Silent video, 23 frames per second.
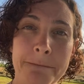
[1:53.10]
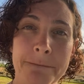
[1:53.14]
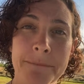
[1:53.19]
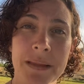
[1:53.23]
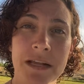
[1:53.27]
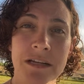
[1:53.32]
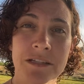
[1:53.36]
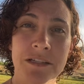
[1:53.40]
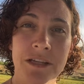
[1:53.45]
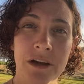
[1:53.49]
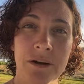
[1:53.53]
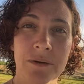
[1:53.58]

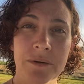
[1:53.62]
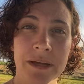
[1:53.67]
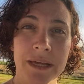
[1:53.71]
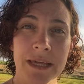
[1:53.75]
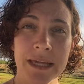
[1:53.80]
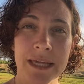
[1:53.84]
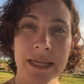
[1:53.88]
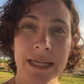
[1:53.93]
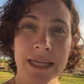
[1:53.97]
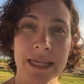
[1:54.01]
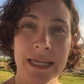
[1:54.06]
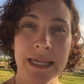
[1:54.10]
So
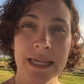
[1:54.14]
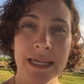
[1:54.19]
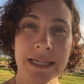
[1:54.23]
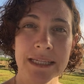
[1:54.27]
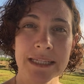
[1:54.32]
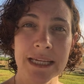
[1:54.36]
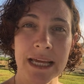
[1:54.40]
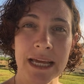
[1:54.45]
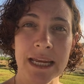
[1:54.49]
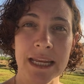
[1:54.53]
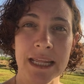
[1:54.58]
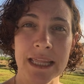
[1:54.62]
he
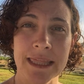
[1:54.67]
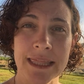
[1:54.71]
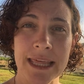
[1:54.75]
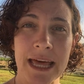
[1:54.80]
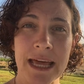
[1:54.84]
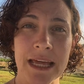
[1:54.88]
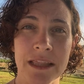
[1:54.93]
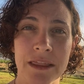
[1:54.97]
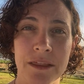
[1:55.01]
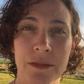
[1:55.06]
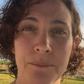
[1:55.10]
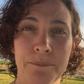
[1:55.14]
said
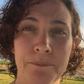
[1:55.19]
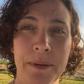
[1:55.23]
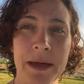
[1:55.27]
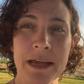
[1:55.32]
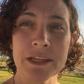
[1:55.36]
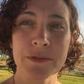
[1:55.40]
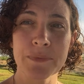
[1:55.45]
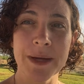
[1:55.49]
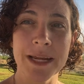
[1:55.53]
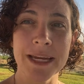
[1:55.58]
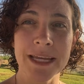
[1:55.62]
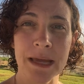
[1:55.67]
that the
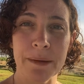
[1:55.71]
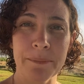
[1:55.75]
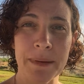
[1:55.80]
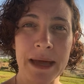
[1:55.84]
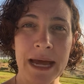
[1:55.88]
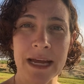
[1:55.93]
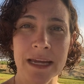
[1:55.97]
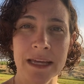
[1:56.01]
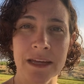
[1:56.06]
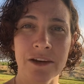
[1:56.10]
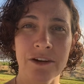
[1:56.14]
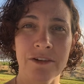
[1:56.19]
best way to get
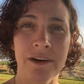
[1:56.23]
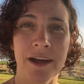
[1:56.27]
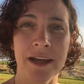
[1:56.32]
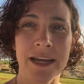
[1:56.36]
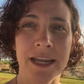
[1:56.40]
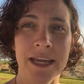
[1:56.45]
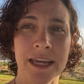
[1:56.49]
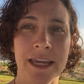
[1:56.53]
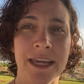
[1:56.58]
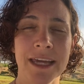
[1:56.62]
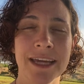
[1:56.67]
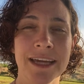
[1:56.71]
back into
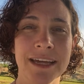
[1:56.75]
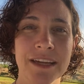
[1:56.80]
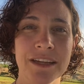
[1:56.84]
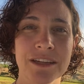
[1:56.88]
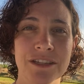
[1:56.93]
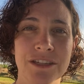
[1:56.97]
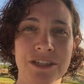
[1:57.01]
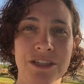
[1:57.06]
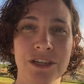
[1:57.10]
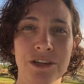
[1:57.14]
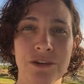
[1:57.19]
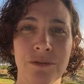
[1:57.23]
running
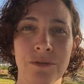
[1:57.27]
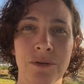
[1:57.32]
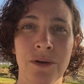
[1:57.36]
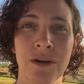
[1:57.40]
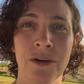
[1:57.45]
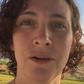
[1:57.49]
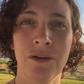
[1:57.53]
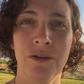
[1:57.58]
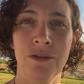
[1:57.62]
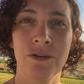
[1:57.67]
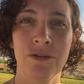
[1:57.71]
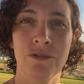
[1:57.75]
is to
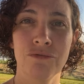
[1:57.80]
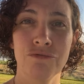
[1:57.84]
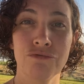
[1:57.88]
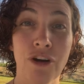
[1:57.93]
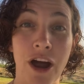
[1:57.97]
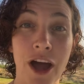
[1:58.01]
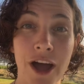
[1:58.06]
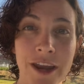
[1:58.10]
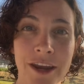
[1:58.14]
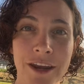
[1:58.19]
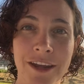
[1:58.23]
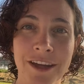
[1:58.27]

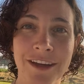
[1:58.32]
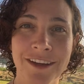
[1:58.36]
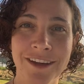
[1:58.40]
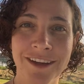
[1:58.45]
run